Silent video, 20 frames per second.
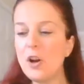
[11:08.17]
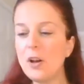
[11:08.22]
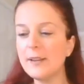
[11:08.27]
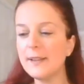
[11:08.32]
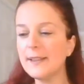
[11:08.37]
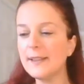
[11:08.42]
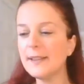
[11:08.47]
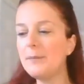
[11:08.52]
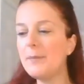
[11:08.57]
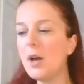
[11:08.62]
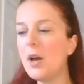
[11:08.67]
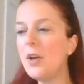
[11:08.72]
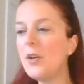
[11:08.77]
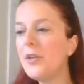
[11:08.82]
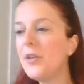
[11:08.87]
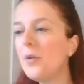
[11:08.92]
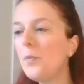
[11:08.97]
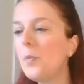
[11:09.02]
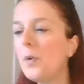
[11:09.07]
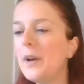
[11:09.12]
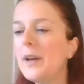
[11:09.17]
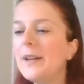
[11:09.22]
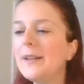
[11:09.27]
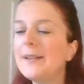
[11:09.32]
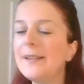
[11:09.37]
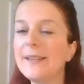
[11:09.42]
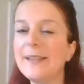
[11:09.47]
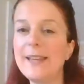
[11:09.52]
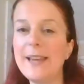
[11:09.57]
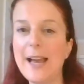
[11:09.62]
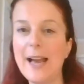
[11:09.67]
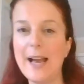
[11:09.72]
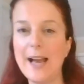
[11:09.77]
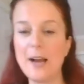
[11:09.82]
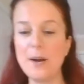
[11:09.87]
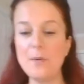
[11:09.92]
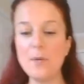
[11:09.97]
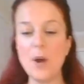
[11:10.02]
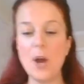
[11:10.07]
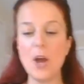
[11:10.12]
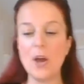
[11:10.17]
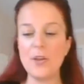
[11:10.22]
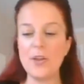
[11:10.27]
got some other words now